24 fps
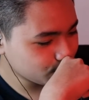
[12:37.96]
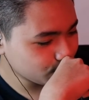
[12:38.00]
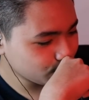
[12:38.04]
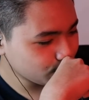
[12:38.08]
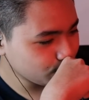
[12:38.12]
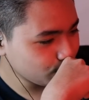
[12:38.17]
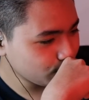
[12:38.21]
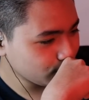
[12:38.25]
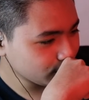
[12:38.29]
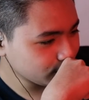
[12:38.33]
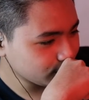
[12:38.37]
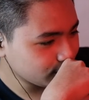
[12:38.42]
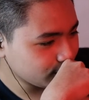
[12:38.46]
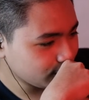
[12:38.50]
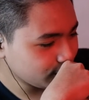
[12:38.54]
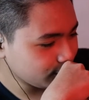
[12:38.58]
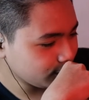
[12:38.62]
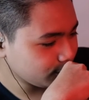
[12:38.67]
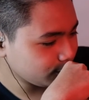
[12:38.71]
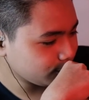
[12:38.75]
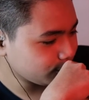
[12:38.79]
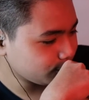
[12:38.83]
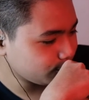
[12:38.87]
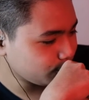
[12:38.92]
what
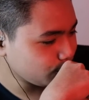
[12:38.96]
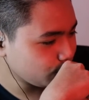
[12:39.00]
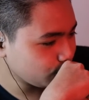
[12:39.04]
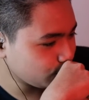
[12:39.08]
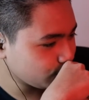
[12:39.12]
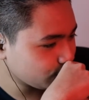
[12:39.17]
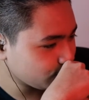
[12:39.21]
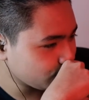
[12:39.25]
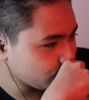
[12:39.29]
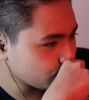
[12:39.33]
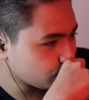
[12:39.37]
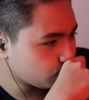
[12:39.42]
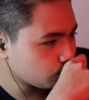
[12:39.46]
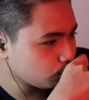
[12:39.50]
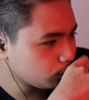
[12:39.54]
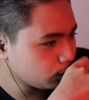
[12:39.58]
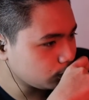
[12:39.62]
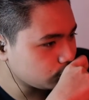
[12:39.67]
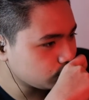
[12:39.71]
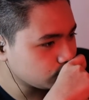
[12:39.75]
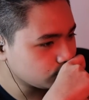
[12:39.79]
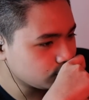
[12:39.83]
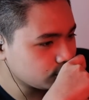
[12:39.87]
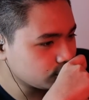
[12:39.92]
kind of mythical
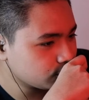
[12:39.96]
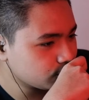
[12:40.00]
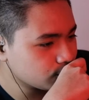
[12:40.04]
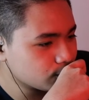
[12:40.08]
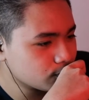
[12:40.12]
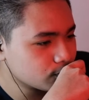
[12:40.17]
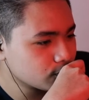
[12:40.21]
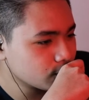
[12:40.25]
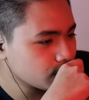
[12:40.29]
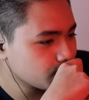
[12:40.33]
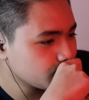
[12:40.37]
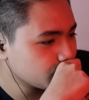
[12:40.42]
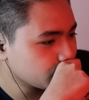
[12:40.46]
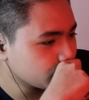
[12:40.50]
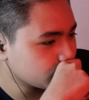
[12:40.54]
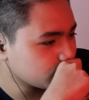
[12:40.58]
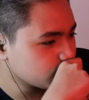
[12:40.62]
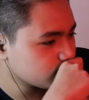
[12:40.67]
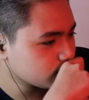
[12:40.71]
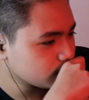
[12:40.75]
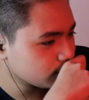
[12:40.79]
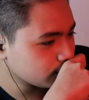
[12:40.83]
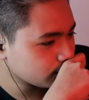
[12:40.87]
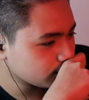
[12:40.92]
creature did you summon?
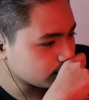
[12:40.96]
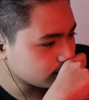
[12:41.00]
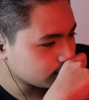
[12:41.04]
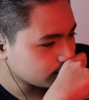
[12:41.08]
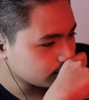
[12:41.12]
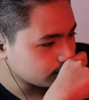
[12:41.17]
It's like,